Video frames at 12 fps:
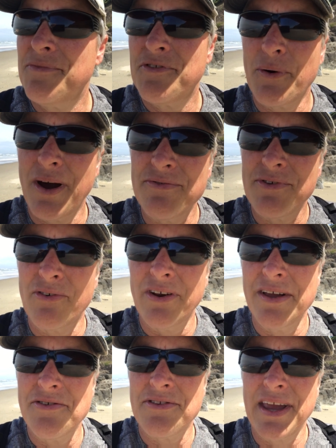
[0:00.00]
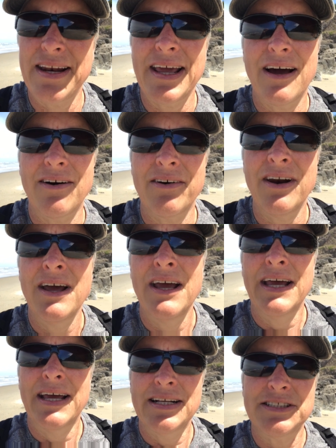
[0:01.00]
so I have to really stay down
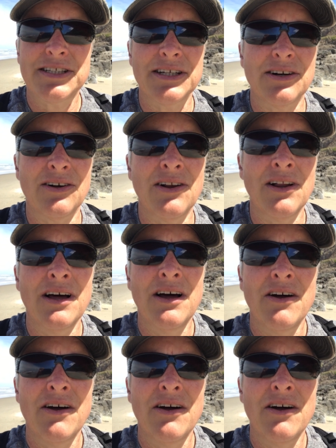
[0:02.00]
until